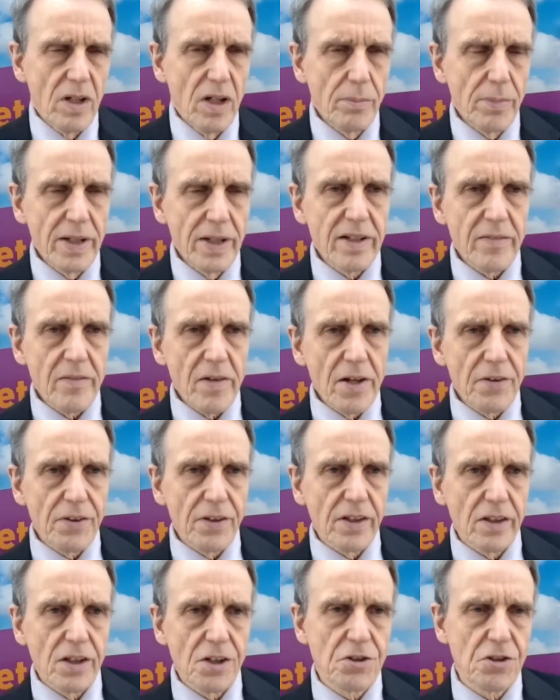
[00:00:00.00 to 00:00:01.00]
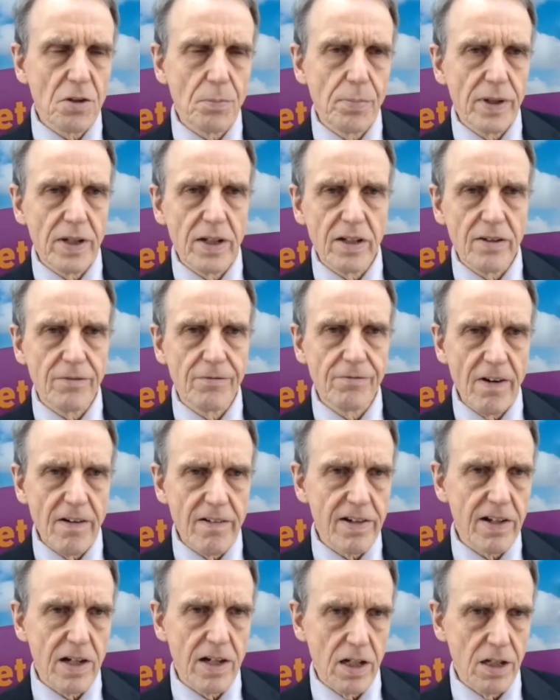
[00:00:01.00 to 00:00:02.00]
I mean, I think there should be a
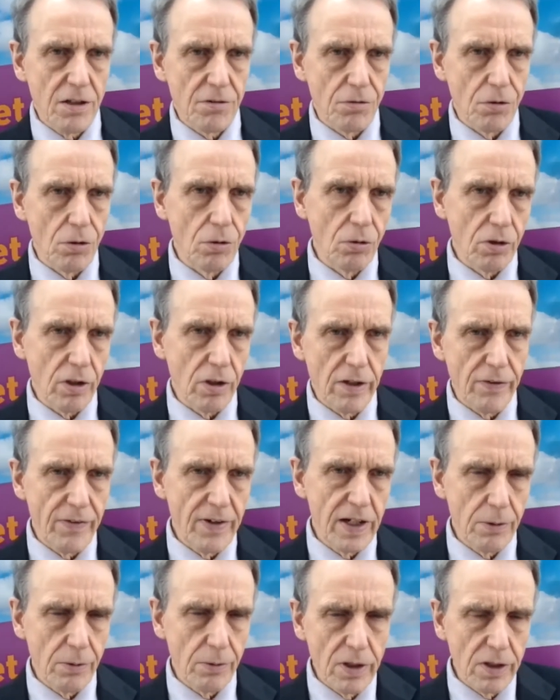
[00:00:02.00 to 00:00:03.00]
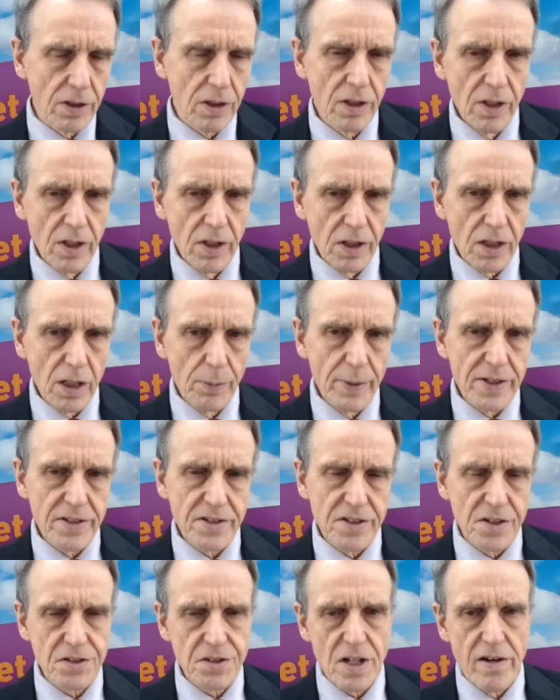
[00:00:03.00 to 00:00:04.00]
very clear rule that if anyone
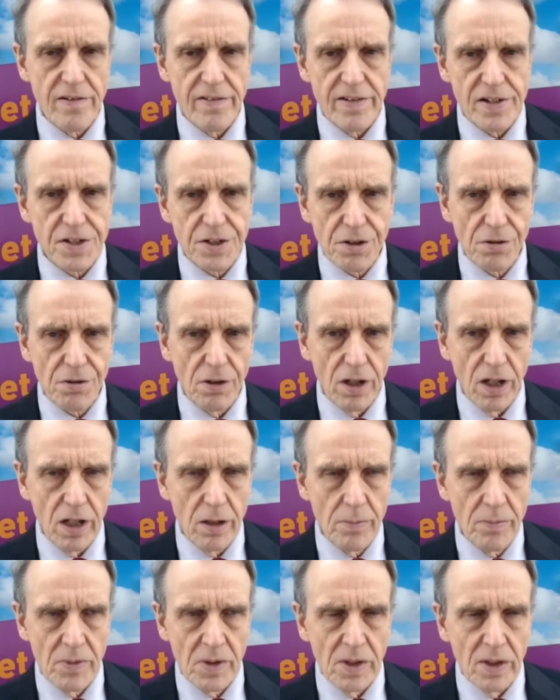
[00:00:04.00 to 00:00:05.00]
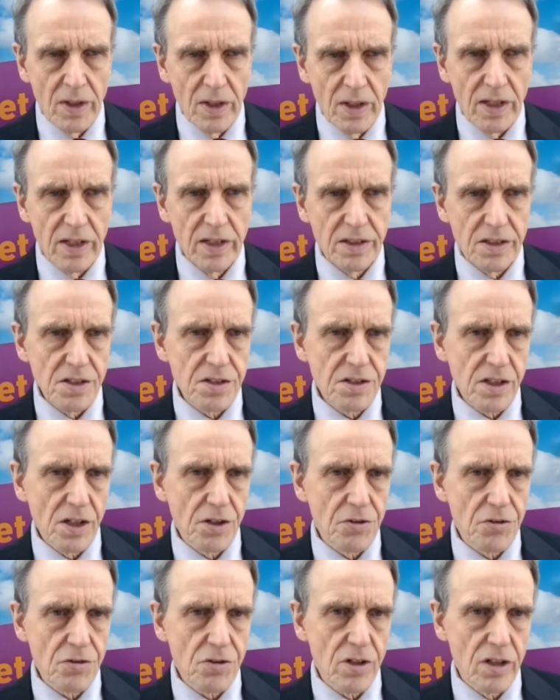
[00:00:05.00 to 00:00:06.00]
commits a serious crime in this
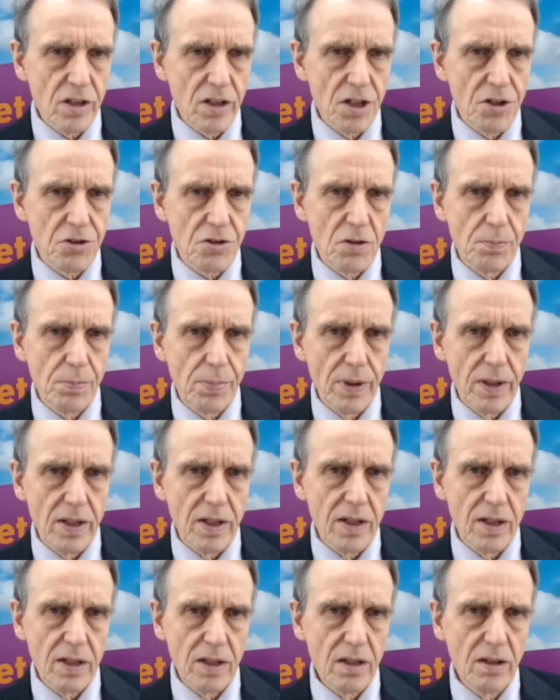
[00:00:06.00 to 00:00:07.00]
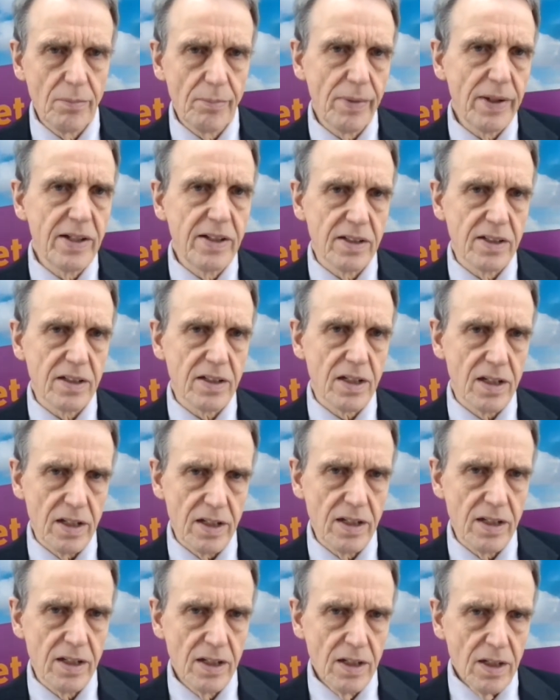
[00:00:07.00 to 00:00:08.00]
country, they should be
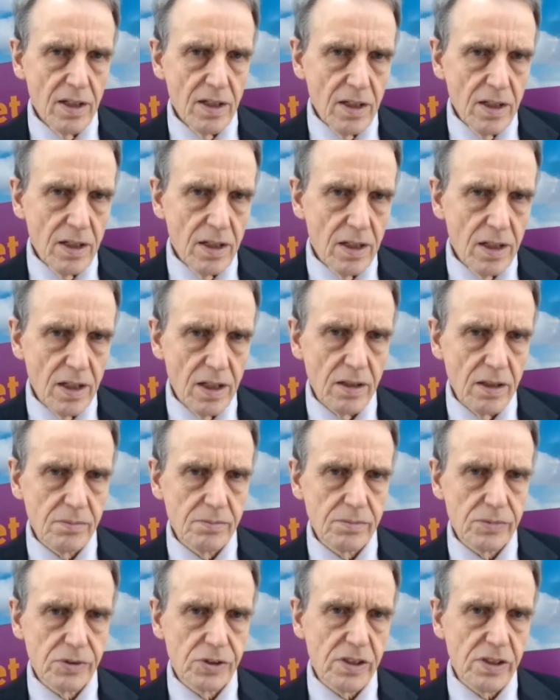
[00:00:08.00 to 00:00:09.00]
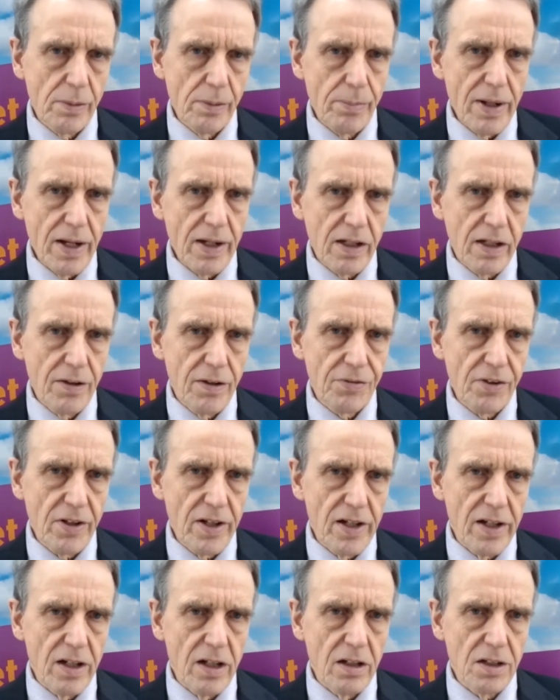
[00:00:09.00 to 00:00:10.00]
immediately um, sent back if
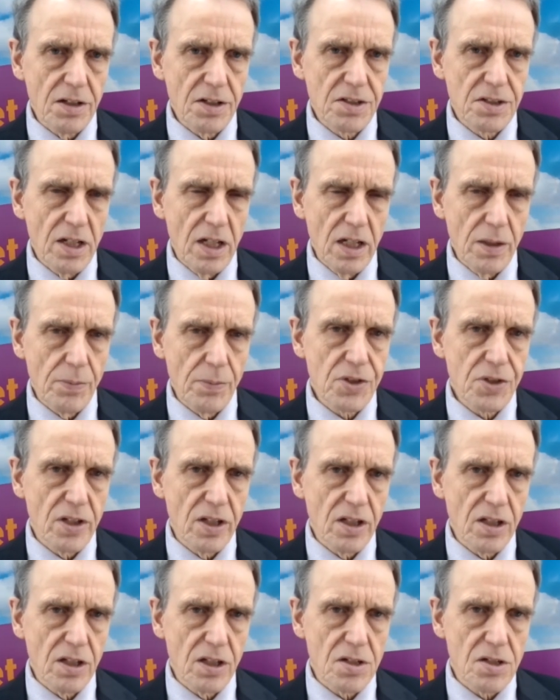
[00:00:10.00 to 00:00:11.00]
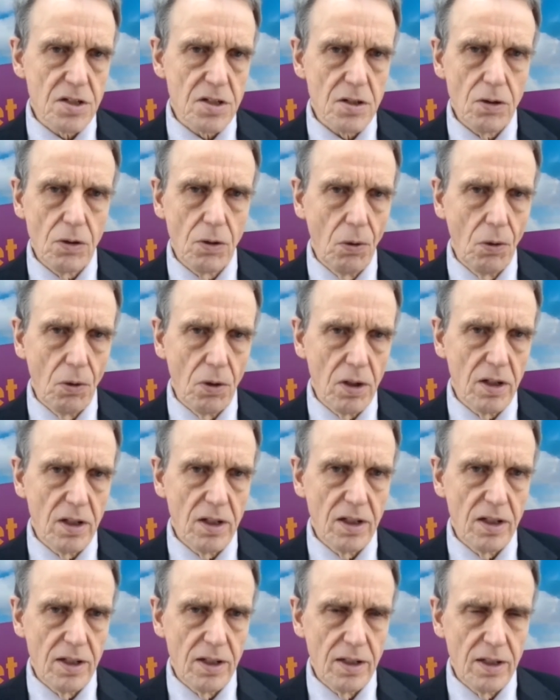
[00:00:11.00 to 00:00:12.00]
they are asylum seekers or
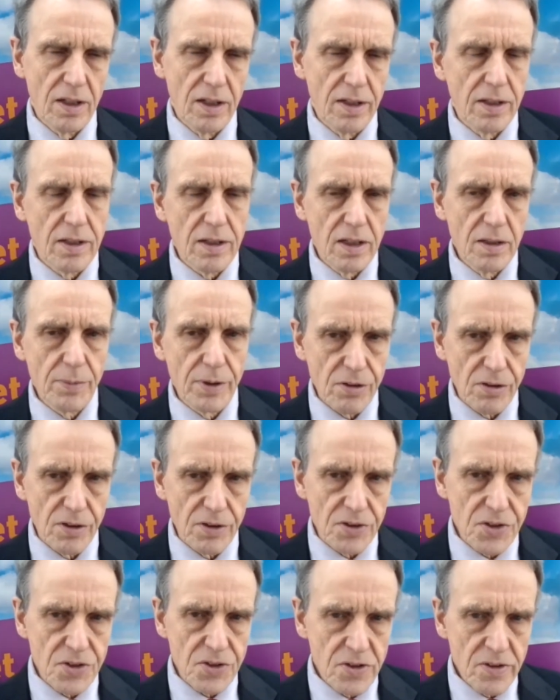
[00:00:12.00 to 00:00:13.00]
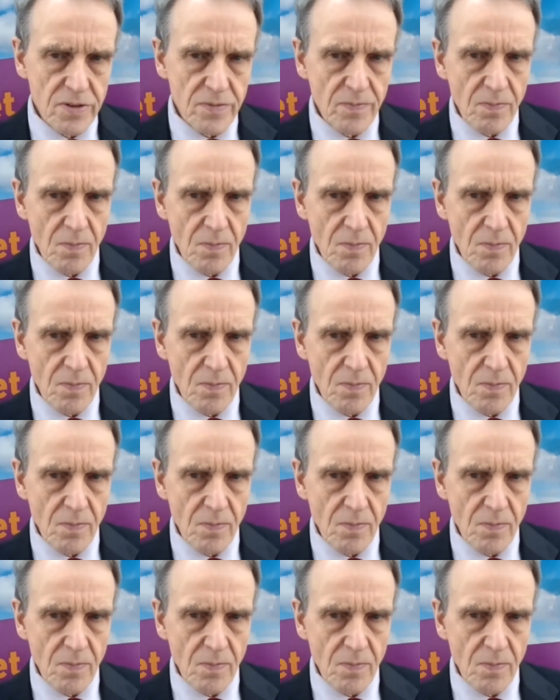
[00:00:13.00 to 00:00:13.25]
uh, illegal immigrants.